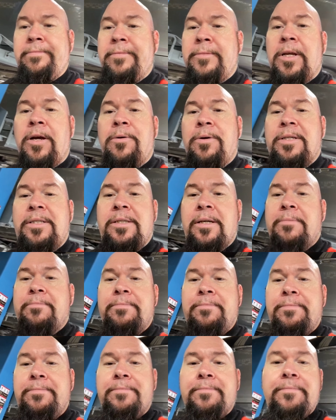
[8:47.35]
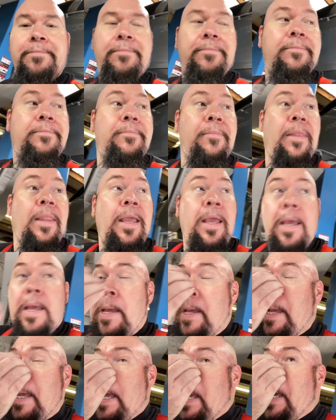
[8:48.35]
Always something.
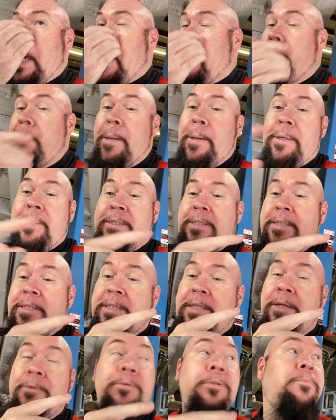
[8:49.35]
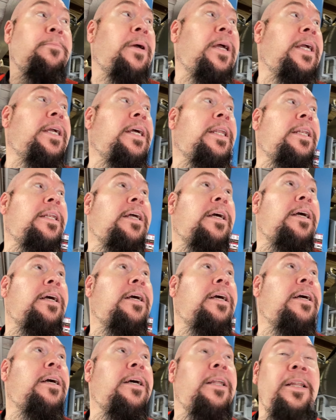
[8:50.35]
I've noticed this thing was making
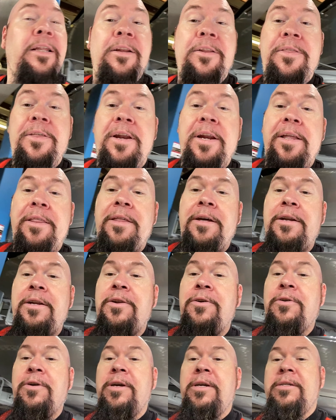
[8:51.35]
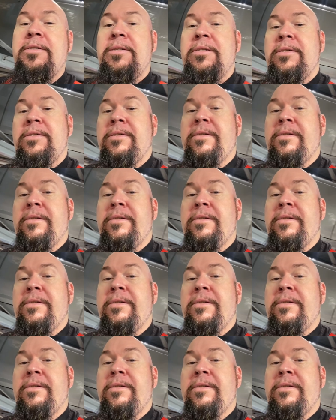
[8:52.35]
a little thuddy thud noise,